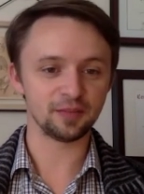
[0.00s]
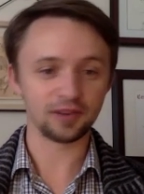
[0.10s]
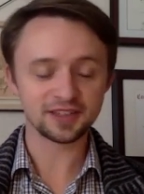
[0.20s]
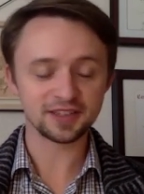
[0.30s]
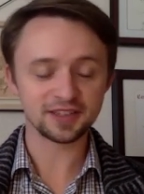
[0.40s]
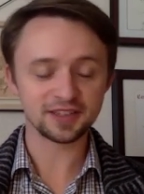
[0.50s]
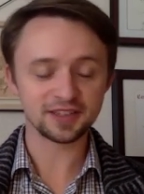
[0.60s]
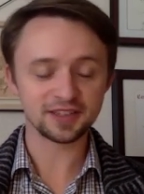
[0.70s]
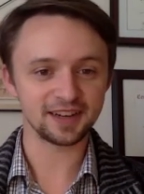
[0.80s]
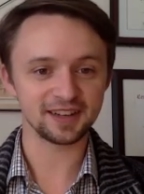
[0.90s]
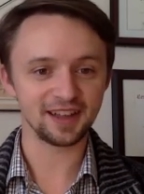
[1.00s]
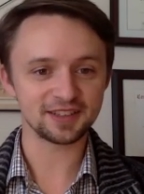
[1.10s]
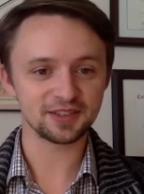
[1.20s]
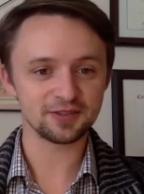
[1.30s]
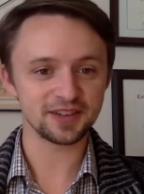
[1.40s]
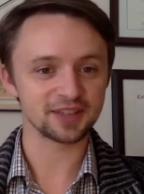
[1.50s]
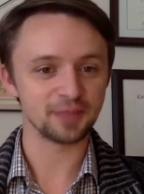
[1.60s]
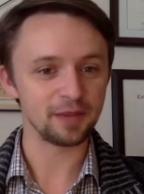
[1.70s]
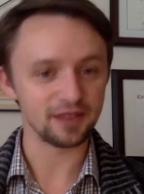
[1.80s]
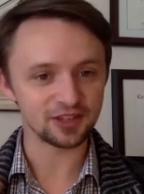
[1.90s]
presentation they attended last Thursday has
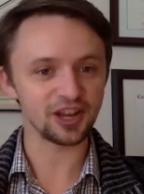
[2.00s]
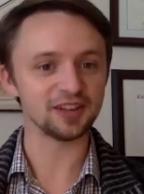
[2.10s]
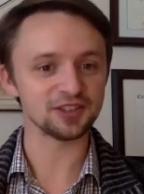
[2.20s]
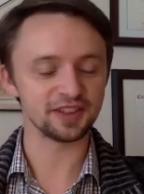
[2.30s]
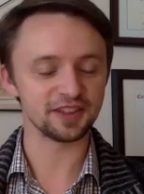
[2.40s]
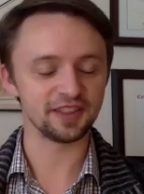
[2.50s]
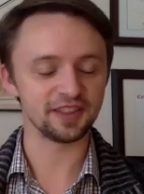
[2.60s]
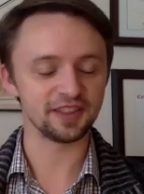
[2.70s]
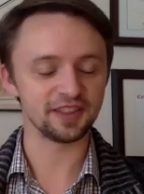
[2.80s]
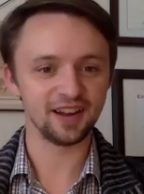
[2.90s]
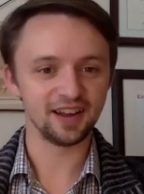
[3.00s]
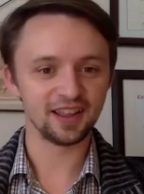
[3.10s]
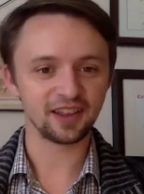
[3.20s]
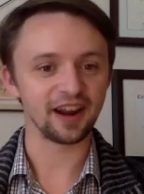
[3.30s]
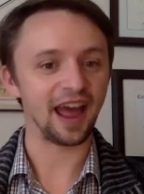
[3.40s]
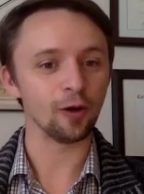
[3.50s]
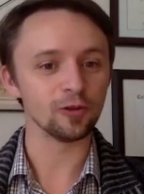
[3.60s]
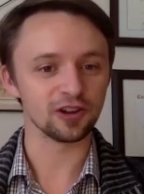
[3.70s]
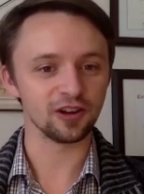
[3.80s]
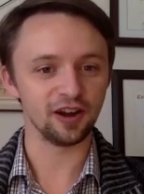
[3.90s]
maybe changed their kind of
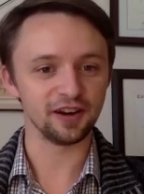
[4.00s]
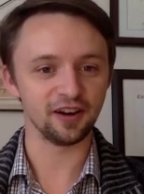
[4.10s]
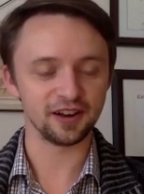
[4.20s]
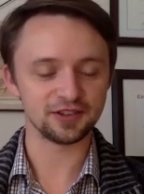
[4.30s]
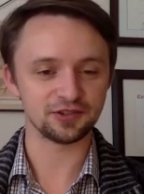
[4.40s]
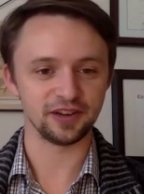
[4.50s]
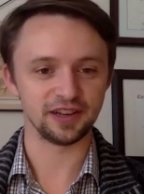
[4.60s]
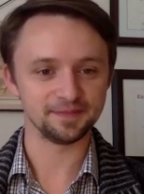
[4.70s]
outlook on, on history.